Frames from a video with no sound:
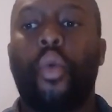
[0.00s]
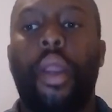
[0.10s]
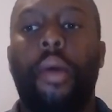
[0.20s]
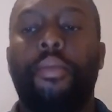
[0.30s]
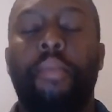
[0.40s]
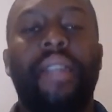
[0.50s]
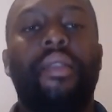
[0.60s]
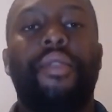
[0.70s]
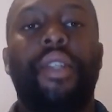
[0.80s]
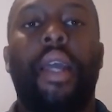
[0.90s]
it's quite
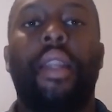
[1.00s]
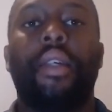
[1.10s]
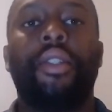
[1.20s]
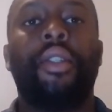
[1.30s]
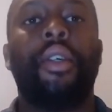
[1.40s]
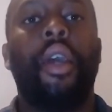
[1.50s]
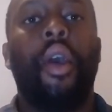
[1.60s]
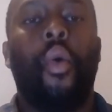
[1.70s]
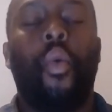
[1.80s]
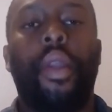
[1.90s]
a massive
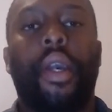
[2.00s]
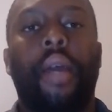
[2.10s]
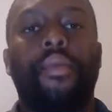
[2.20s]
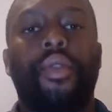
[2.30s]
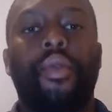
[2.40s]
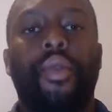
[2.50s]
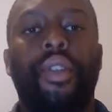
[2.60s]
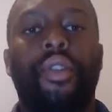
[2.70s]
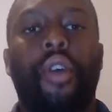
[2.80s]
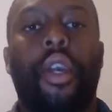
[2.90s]
challenge when it
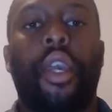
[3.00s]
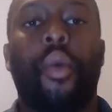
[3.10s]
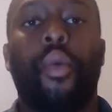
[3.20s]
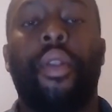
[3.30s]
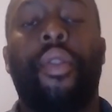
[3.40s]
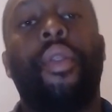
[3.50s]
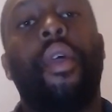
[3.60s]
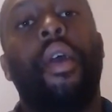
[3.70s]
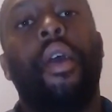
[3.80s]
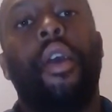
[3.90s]
comes to restocking
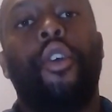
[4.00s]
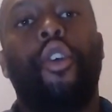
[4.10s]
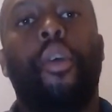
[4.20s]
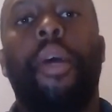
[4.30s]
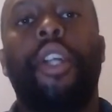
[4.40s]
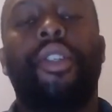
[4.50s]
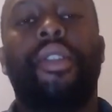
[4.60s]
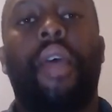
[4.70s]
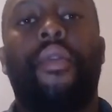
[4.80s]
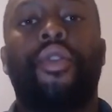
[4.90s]
with your
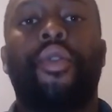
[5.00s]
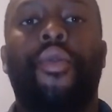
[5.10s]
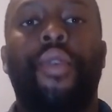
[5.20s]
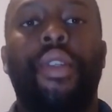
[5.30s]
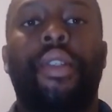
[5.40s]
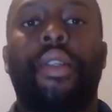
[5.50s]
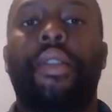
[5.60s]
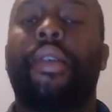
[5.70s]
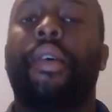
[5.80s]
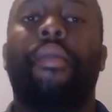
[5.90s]
merchants having to
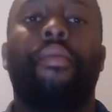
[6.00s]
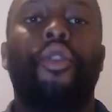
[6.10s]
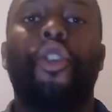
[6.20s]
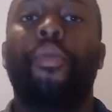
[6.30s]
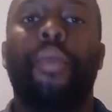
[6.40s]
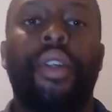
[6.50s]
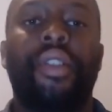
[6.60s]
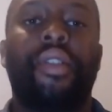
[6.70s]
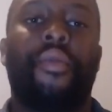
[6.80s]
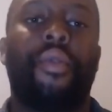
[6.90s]
visit
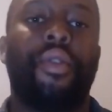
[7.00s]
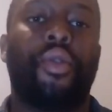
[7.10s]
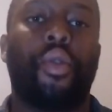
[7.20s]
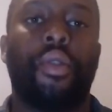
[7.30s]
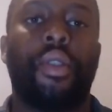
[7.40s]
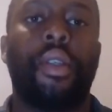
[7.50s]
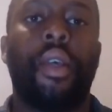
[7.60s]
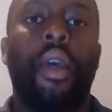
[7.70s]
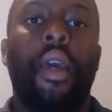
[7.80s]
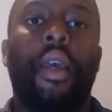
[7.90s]
numerous different
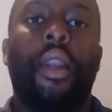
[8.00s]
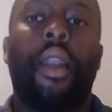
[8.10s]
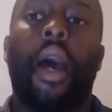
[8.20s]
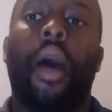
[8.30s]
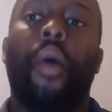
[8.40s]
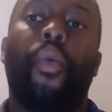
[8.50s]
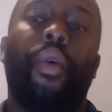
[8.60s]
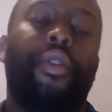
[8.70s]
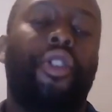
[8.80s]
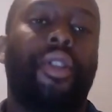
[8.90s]
stores.
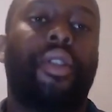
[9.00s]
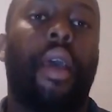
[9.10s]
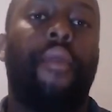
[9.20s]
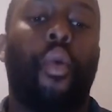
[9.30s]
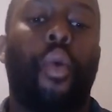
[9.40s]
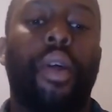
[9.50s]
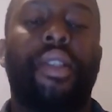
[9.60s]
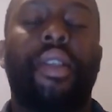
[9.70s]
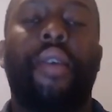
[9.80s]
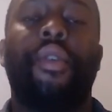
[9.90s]
Now, with just
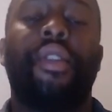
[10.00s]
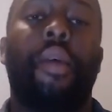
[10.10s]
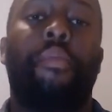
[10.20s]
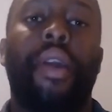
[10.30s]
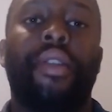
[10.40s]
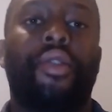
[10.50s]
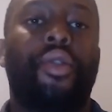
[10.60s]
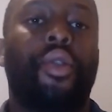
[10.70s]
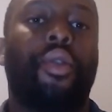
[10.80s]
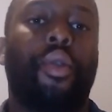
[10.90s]
having one service that
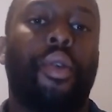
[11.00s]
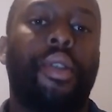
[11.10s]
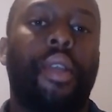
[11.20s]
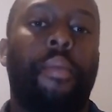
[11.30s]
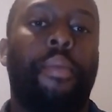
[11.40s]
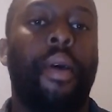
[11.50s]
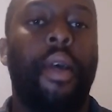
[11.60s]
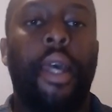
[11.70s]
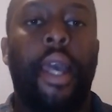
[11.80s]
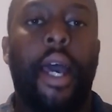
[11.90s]
brings it to your
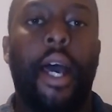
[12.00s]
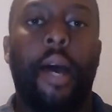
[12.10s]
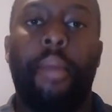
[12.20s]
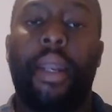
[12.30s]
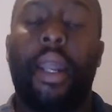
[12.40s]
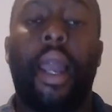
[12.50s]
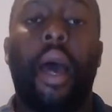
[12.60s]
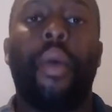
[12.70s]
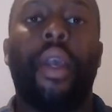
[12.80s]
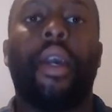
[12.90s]
doorstep and
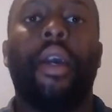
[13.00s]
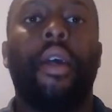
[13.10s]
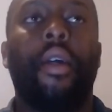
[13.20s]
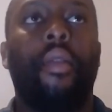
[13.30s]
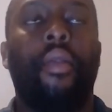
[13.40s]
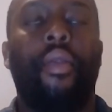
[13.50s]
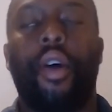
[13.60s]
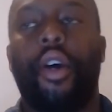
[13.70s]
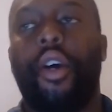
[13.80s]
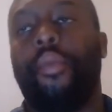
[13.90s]
allowing
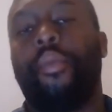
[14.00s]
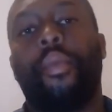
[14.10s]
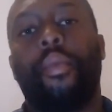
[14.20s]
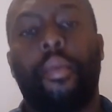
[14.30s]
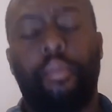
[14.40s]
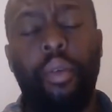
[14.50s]
the